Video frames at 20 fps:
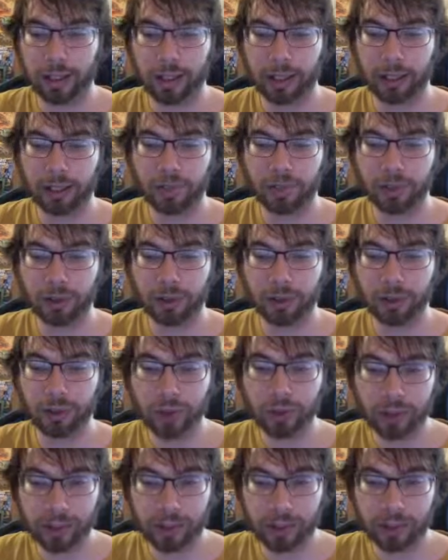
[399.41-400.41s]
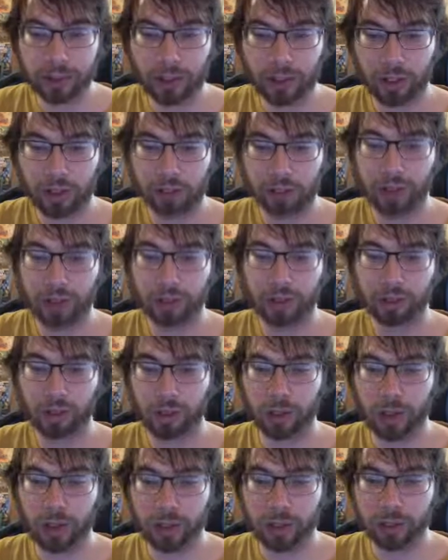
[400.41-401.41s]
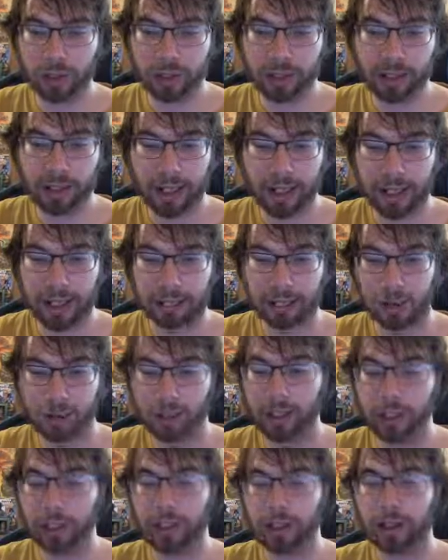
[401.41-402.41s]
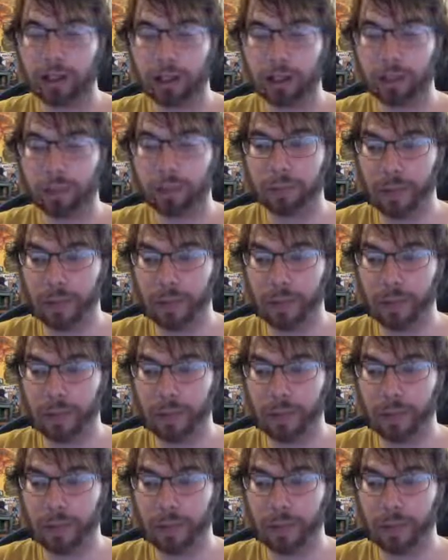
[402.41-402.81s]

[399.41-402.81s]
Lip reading: And if you do, this card gains 100 attack for each card